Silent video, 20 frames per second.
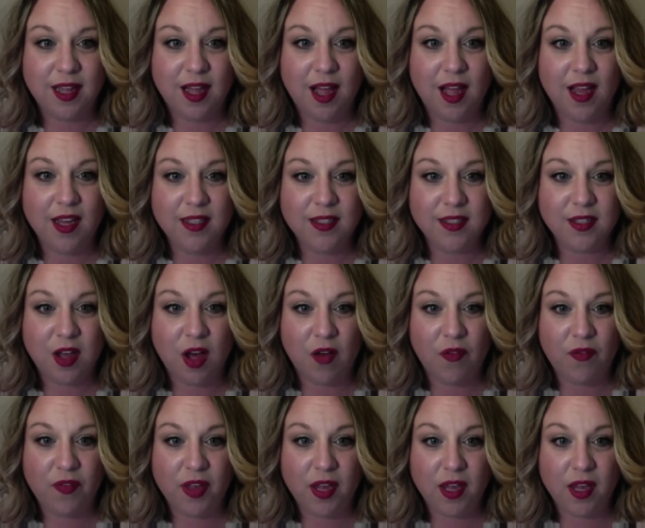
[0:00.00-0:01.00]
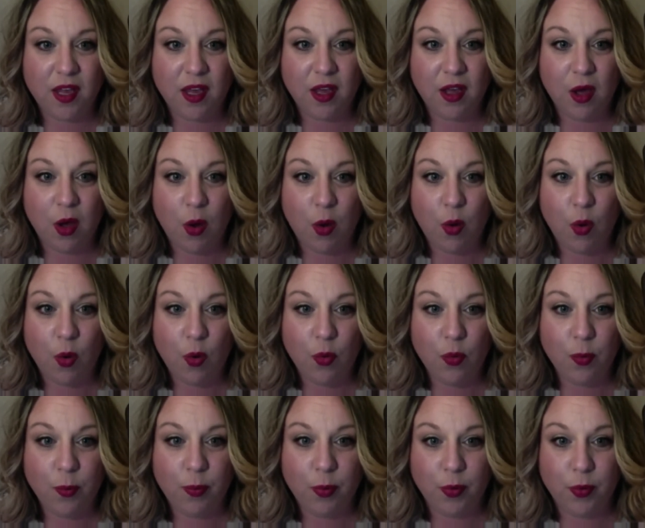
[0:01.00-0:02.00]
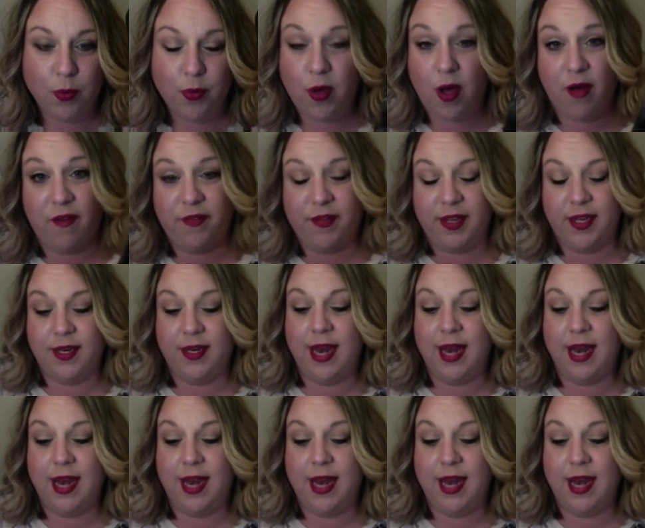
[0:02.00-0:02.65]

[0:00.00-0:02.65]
iced coffee, cold brew coffee.